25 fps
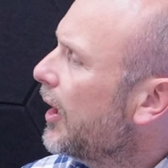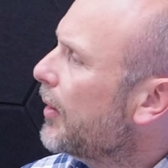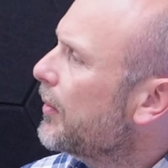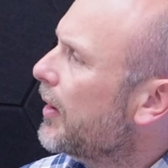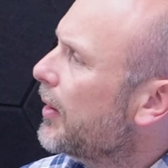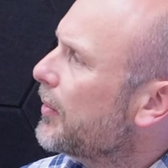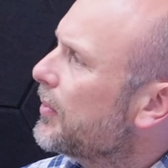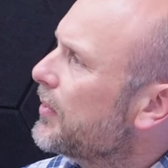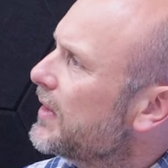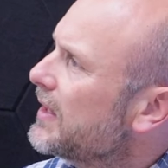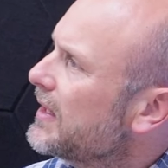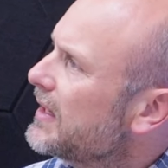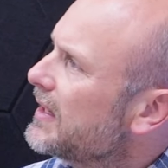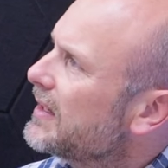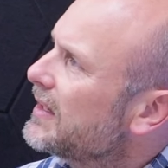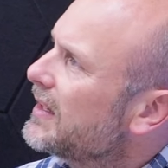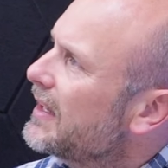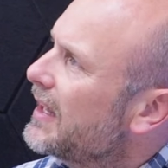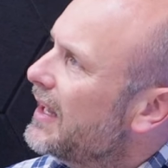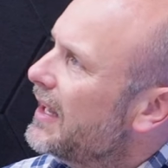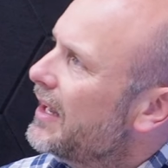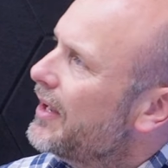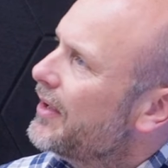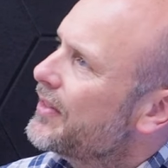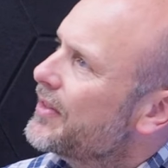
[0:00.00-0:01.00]
I'm
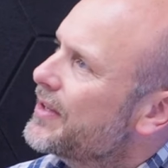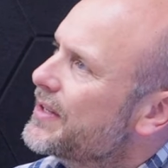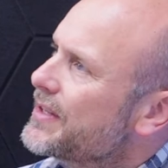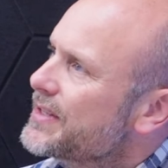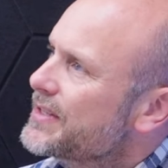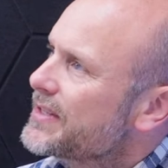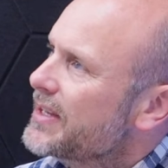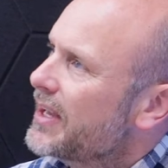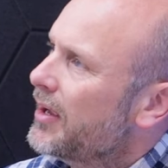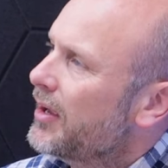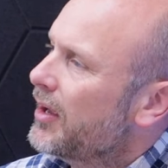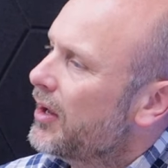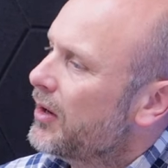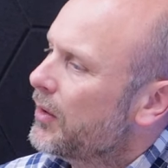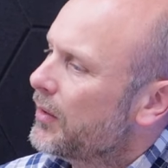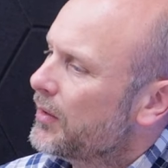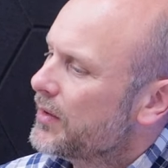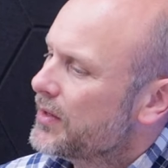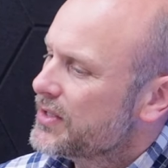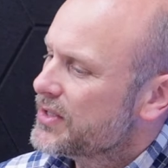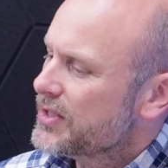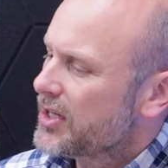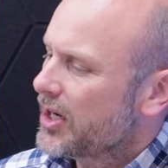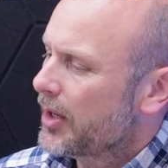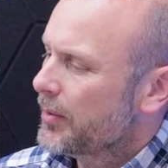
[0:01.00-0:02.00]
thinking here that uh, a lot
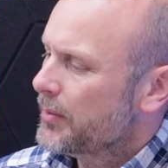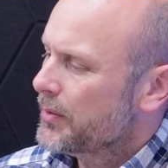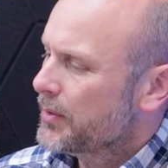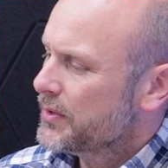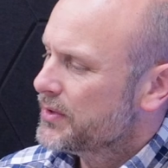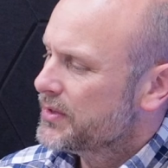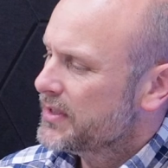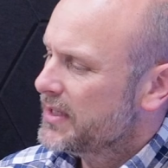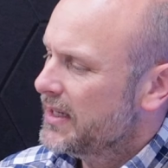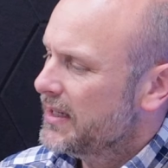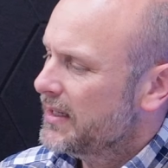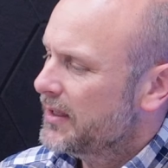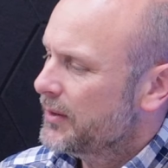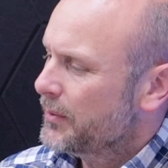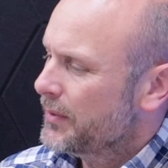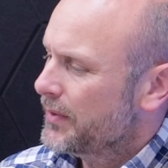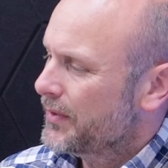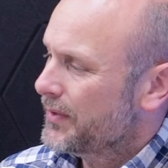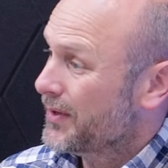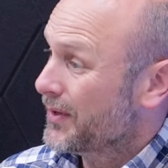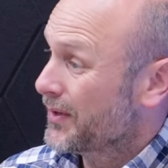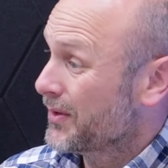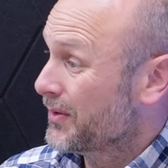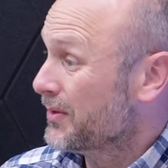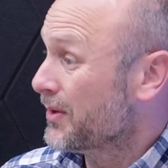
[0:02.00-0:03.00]
of the time you're dealing
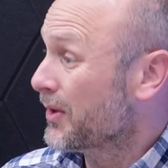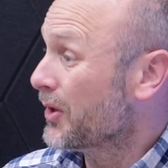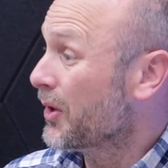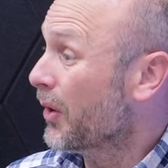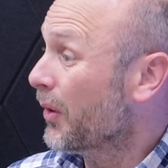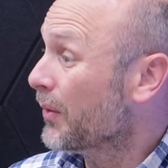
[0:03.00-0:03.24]
with the, the